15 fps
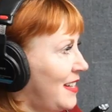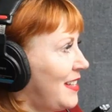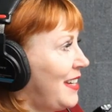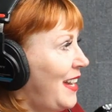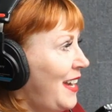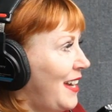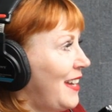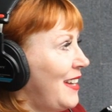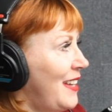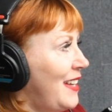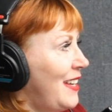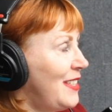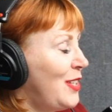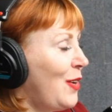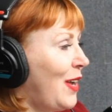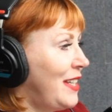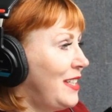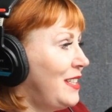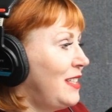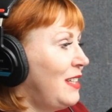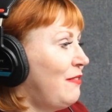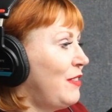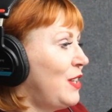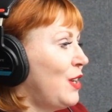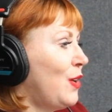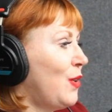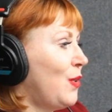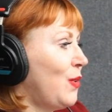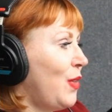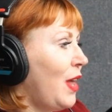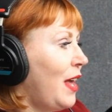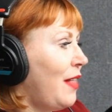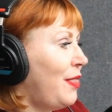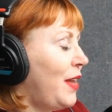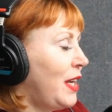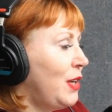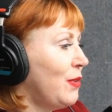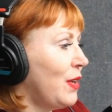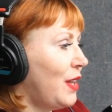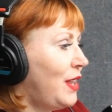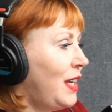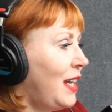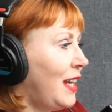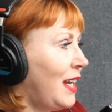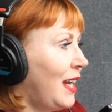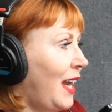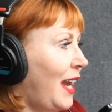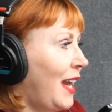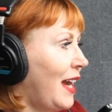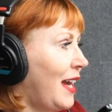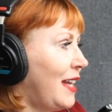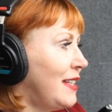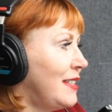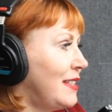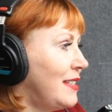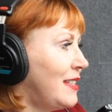Yeah, so I didn't even know that you were a thing, and